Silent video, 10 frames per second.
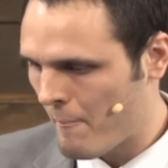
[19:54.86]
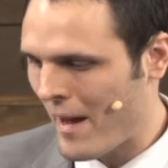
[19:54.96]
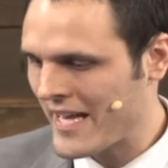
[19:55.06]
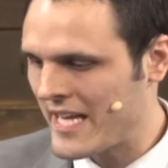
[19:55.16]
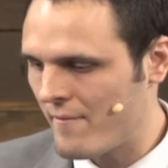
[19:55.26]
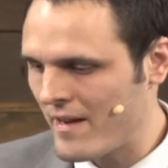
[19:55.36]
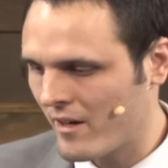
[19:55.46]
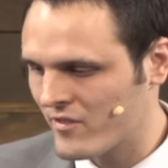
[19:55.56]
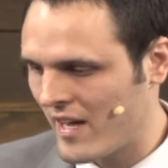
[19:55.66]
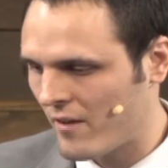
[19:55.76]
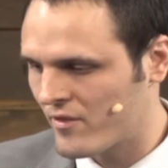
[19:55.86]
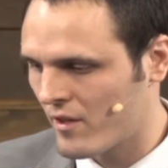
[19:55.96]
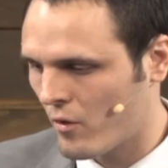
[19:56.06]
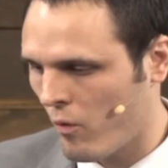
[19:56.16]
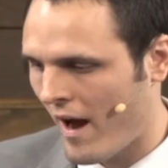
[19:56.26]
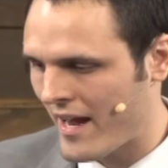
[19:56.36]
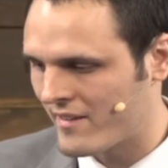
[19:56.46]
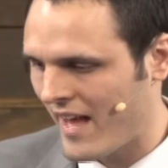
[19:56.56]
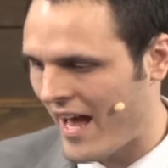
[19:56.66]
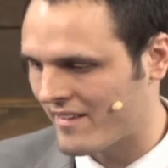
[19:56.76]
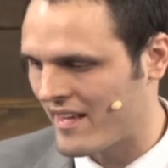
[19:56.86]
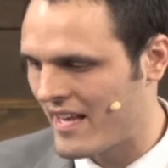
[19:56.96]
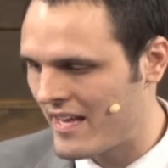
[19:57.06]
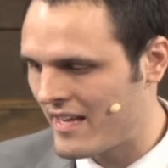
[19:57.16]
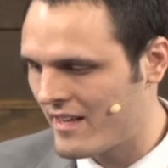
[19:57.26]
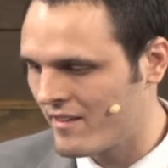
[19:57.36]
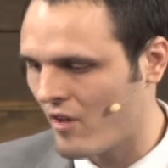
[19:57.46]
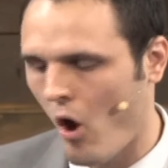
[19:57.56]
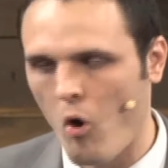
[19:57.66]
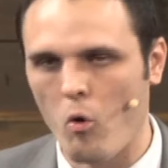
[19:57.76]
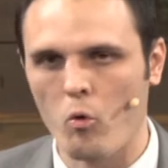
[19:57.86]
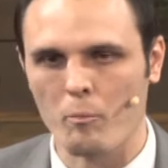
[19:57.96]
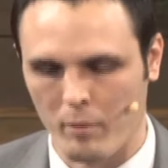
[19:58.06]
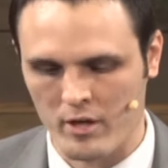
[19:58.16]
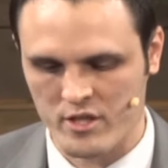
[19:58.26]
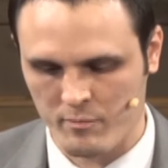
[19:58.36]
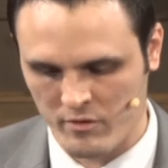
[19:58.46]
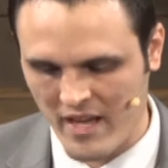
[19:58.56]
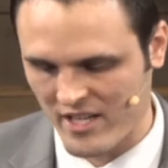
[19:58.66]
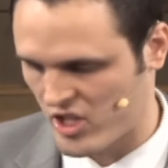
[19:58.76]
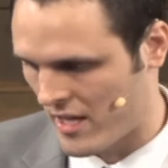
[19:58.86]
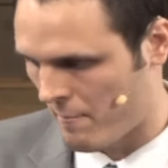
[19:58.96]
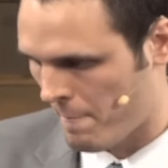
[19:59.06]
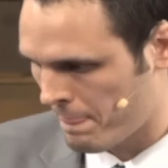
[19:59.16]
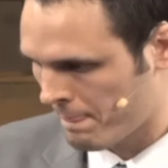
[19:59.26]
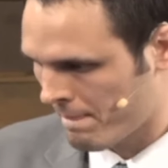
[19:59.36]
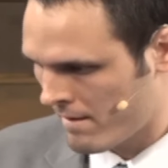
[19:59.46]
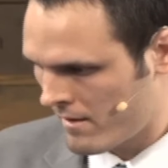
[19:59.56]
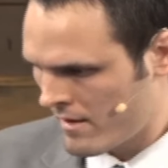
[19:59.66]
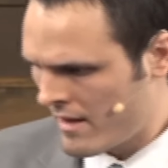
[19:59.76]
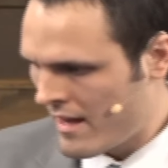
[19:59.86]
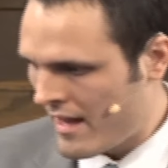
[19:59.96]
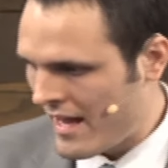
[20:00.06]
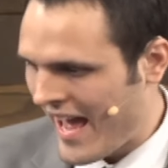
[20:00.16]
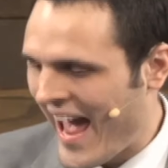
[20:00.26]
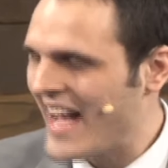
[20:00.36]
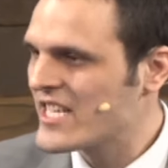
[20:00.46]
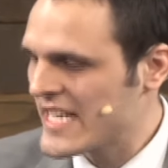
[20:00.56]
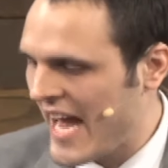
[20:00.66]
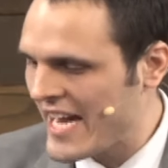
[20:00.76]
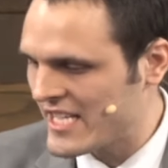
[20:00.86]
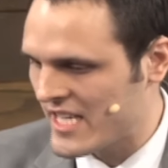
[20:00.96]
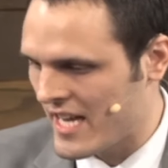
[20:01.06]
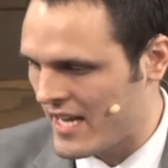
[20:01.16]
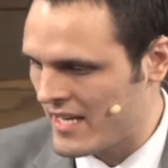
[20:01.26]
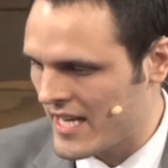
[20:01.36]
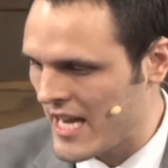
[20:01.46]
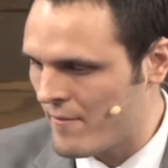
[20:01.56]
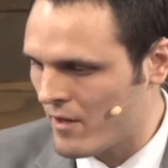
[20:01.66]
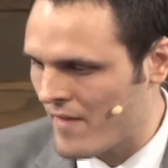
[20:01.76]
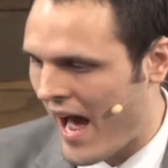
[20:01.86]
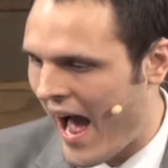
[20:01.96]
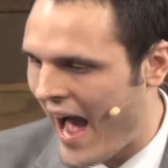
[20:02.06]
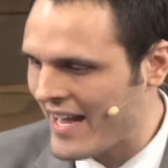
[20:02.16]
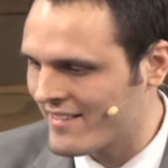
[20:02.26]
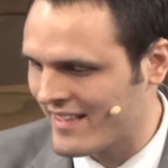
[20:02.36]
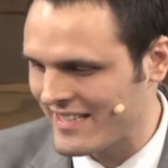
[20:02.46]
by giving ourselves to Christ as his own purchased possession. Education, even of the highest